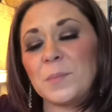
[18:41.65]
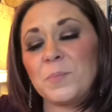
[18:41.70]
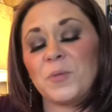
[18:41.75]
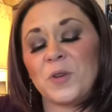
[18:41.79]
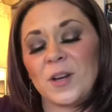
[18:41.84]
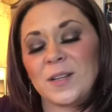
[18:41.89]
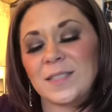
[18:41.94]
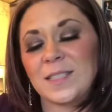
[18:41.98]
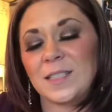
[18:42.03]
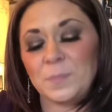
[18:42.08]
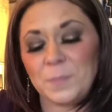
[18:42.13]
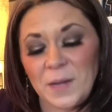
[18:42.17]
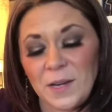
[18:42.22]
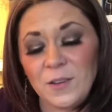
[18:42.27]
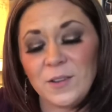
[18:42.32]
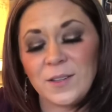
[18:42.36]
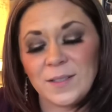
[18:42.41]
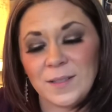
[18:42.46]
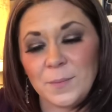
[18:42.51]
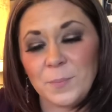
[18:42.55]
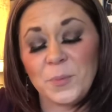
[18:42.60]

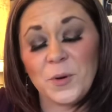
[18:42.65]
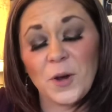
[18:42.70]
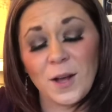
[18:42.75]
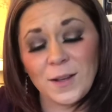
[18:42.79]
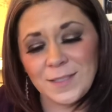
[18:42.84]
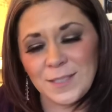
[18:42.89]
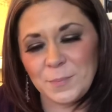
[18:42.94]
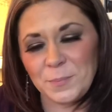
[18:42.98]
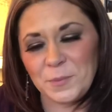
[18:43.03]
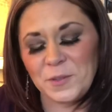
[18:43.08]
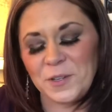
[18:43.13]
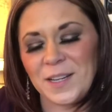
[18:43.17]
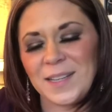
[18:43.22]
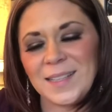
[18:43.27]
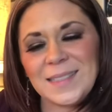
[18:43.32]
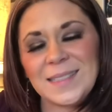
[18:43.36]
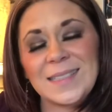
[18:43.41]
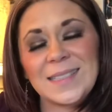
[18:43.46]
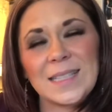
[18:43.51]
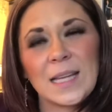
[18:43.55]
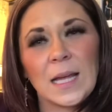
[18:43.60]
prosperous.